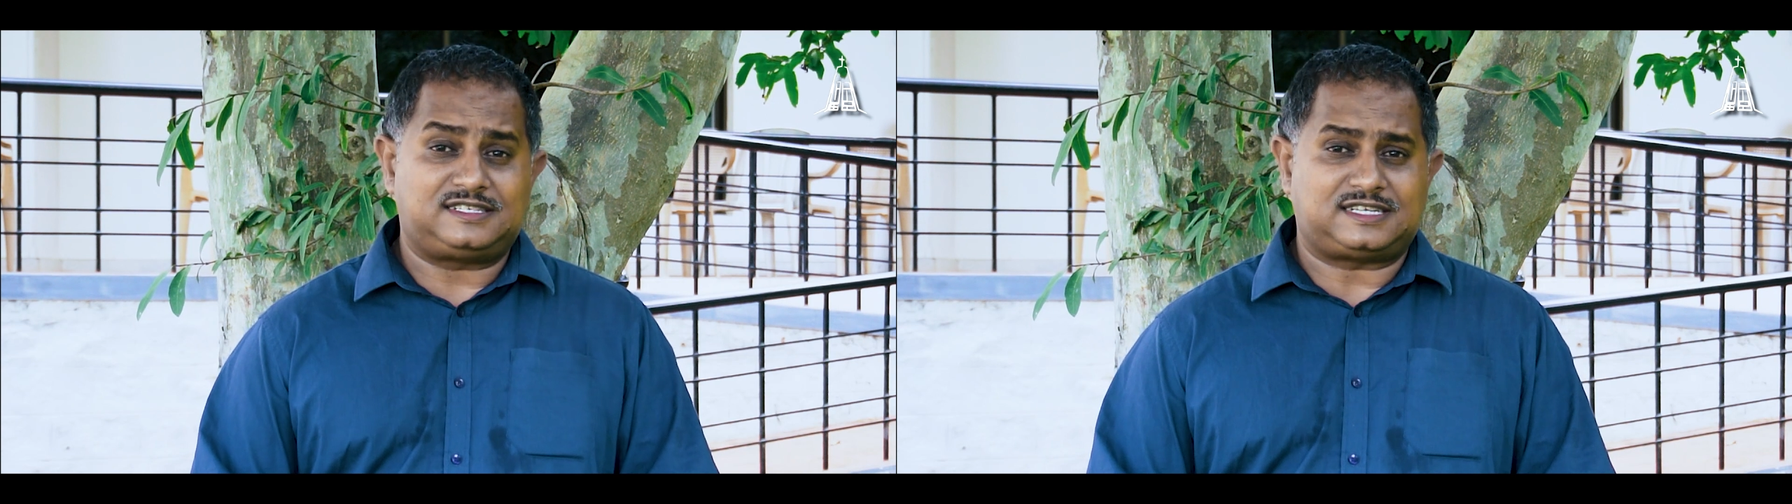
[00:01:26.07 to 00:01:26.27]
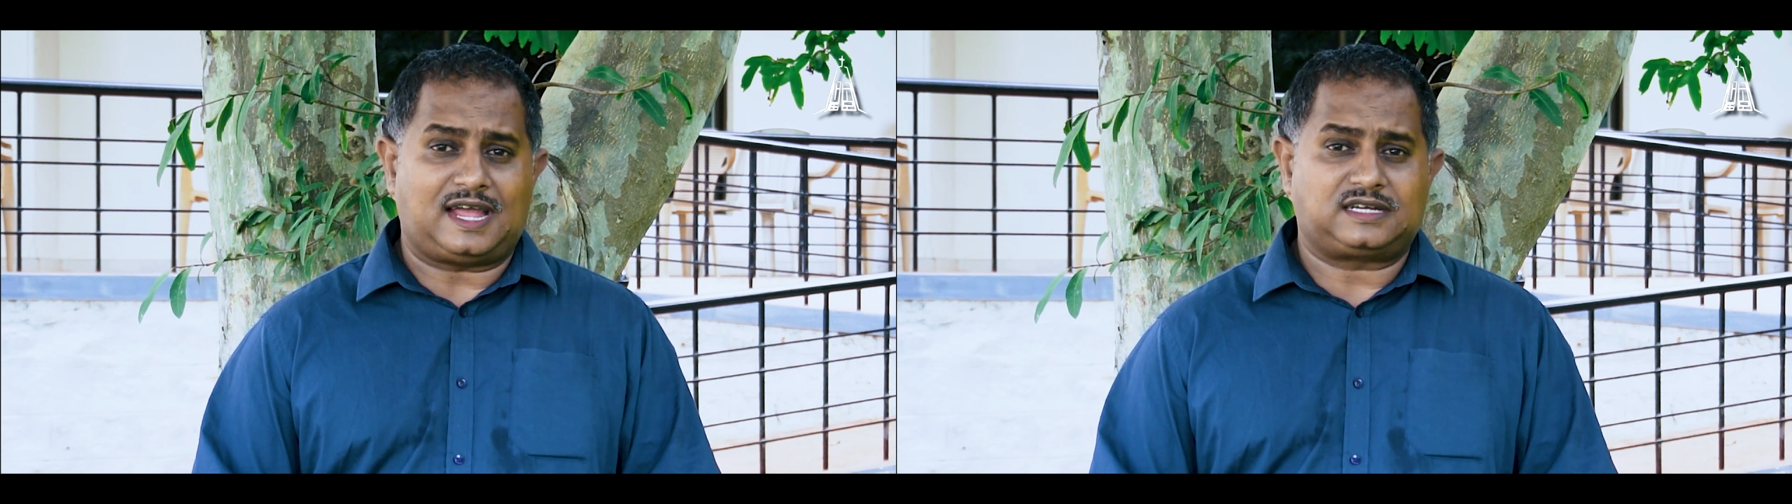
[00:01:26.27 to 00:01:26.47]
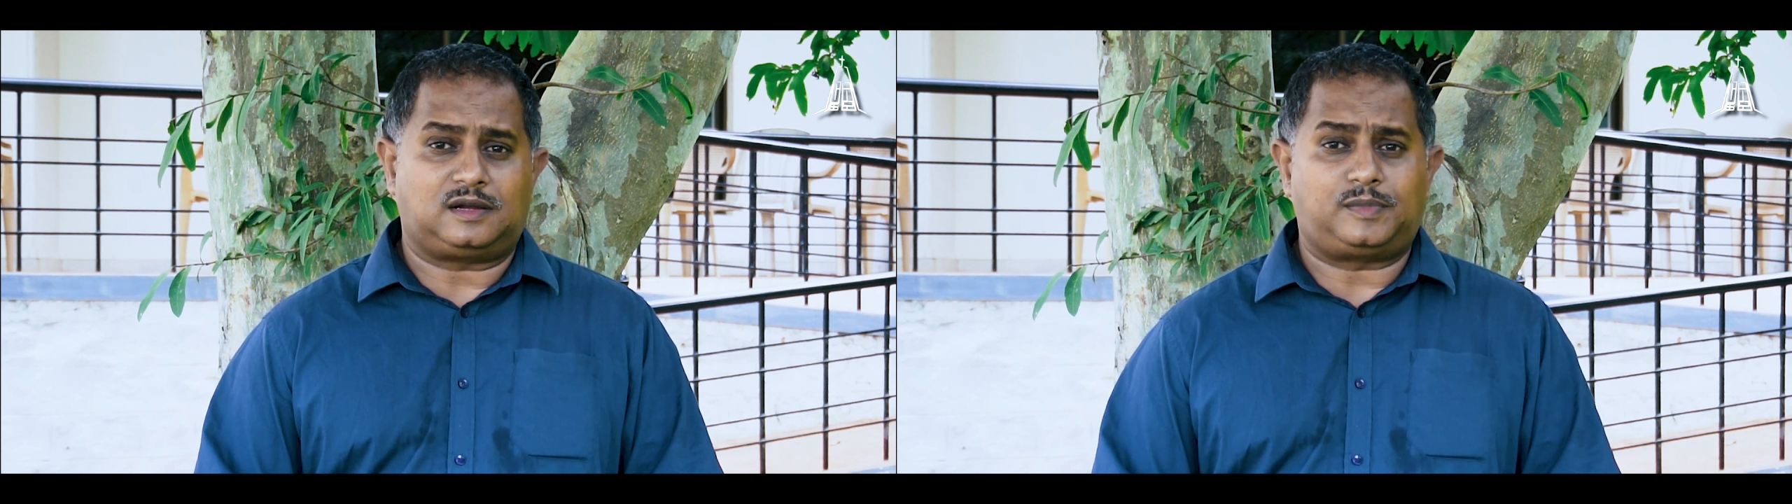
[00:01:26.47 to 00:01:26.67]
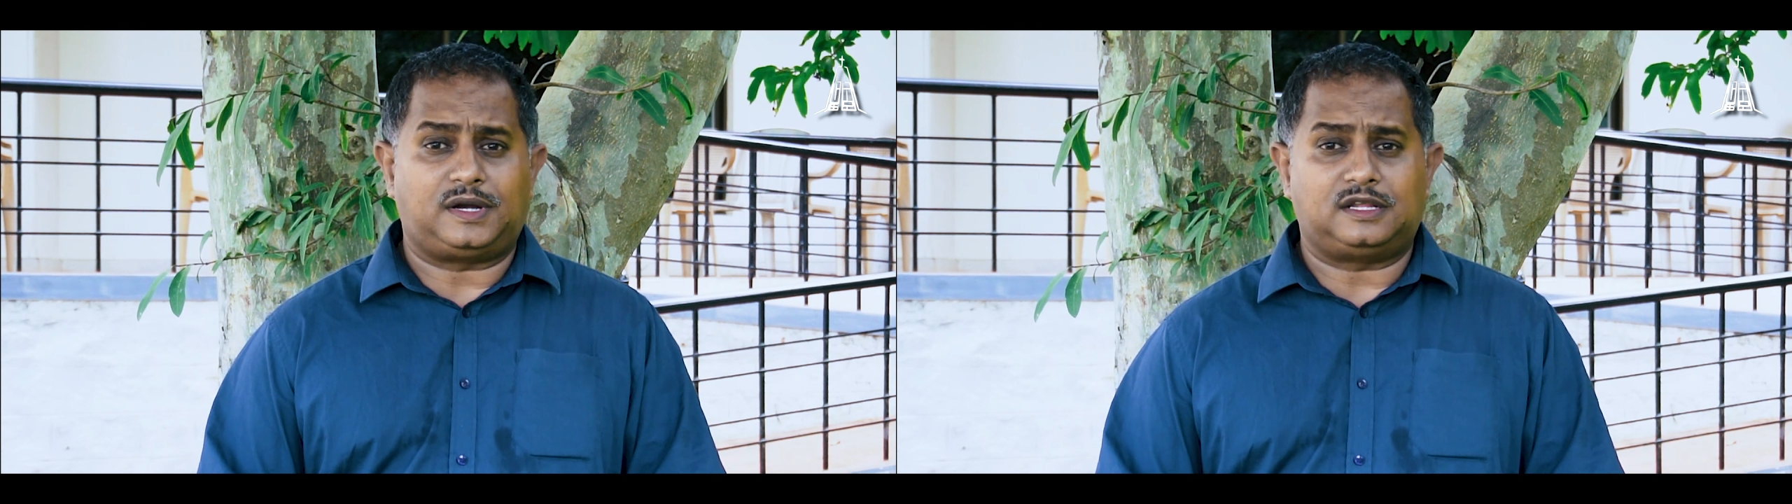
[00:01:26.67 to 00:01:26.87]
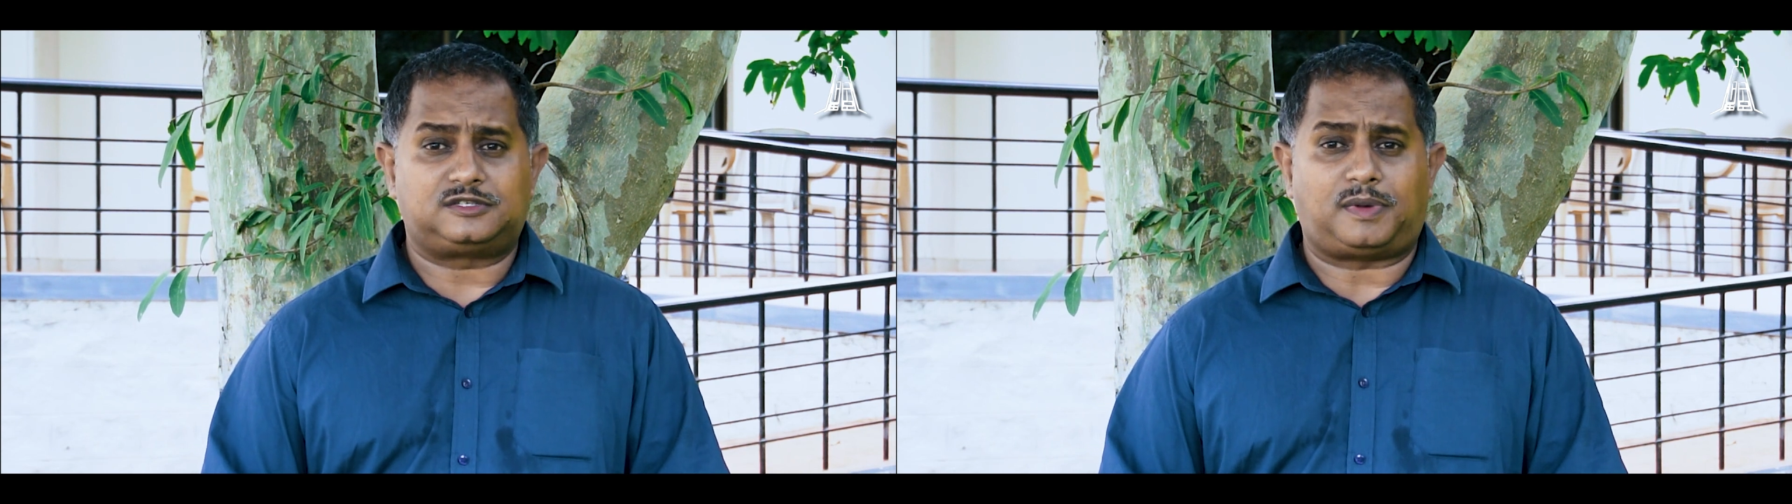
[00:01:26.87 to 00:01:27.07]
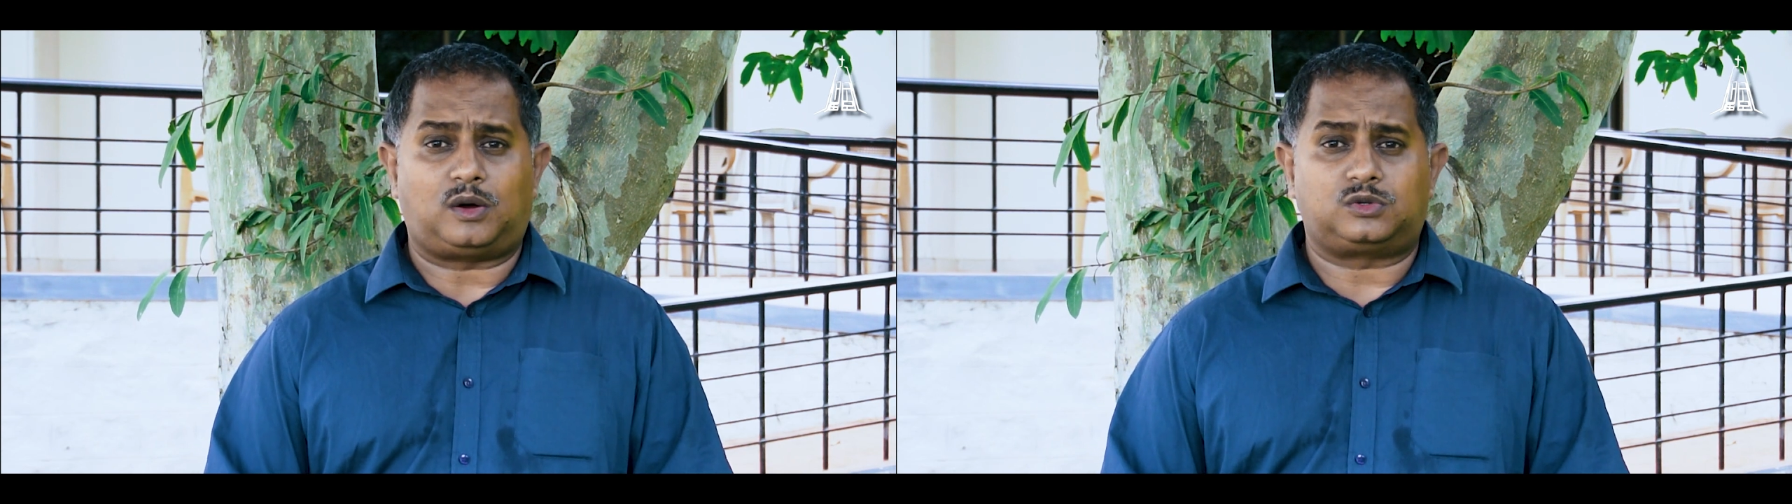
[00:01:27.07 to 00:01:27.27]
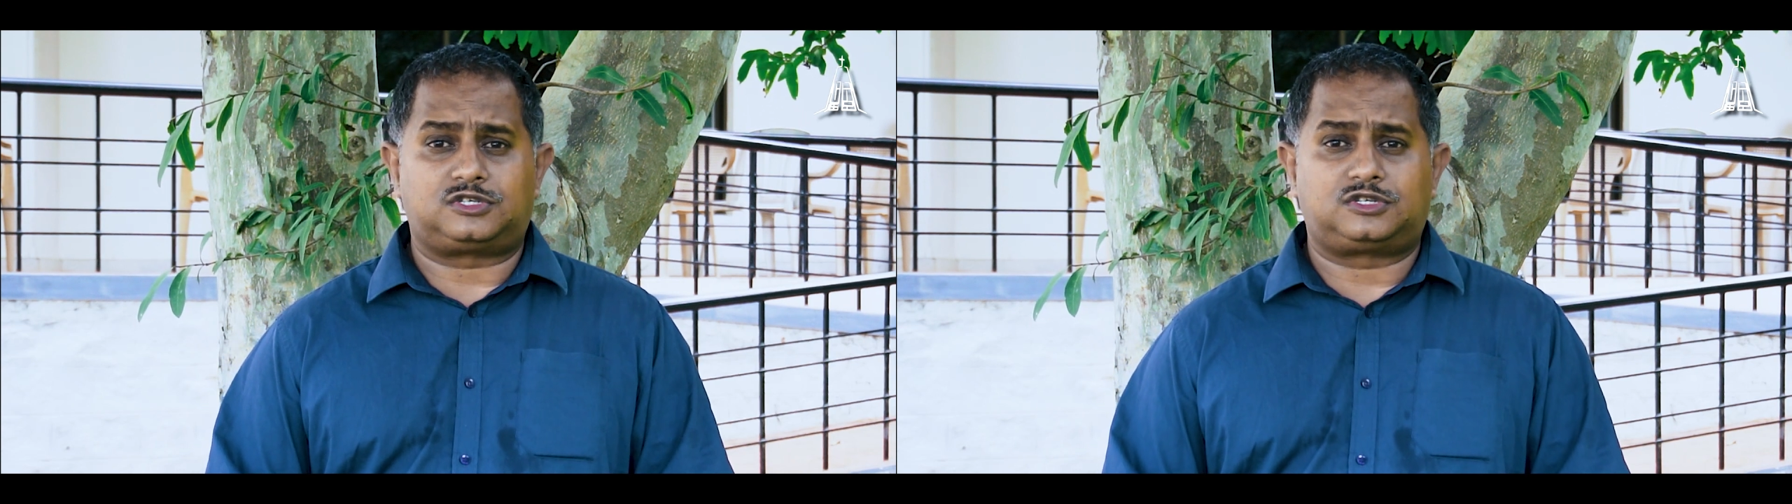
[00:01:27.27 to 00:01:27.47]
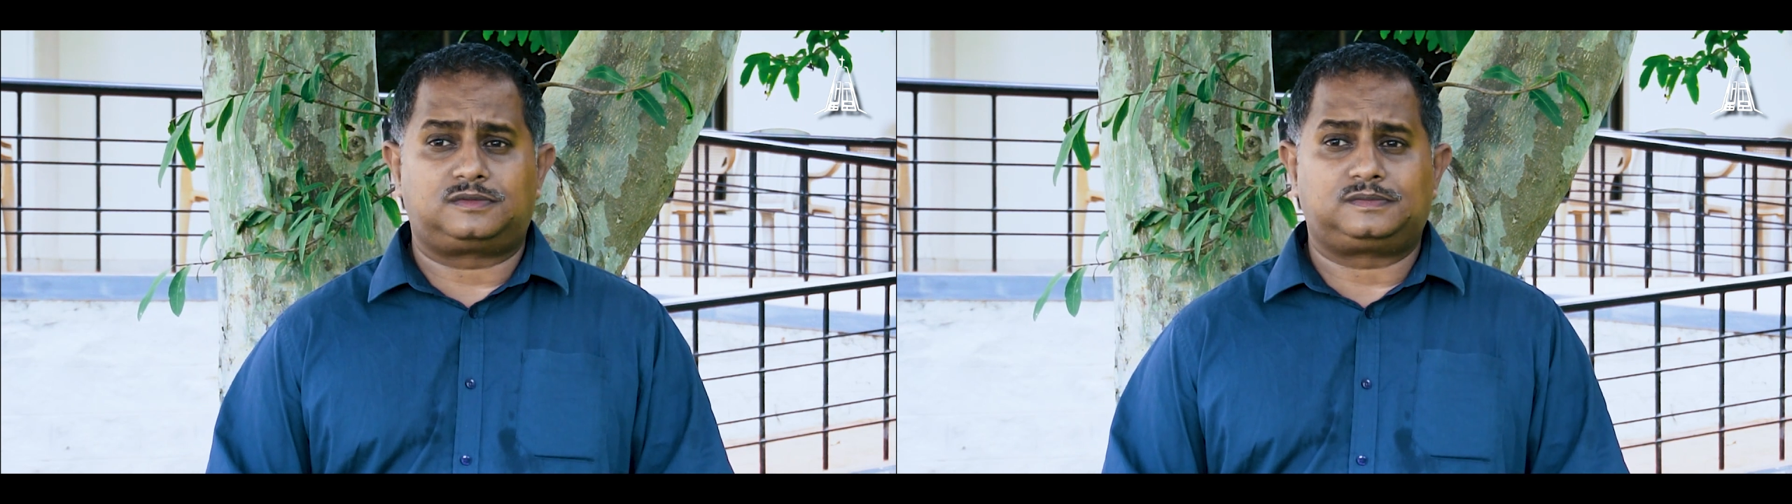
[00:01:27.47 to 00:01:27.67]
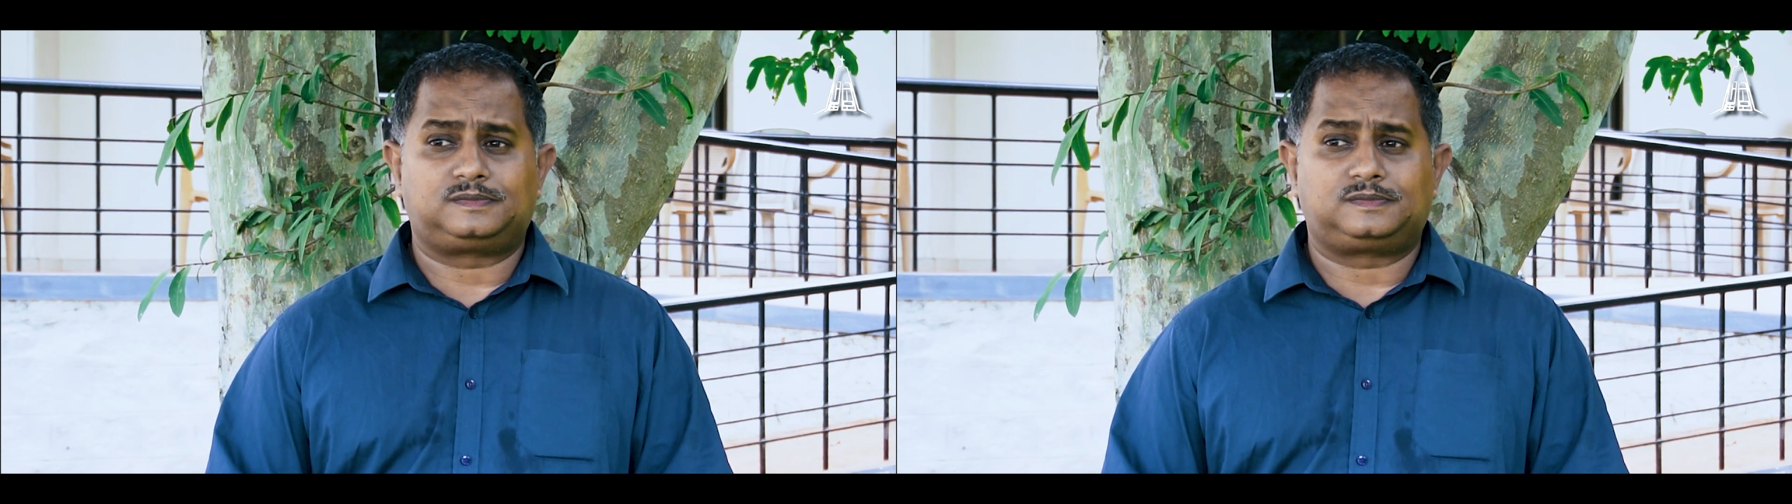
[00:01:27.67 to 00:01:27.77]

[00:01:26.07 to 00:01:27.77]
stacked up in his pouch.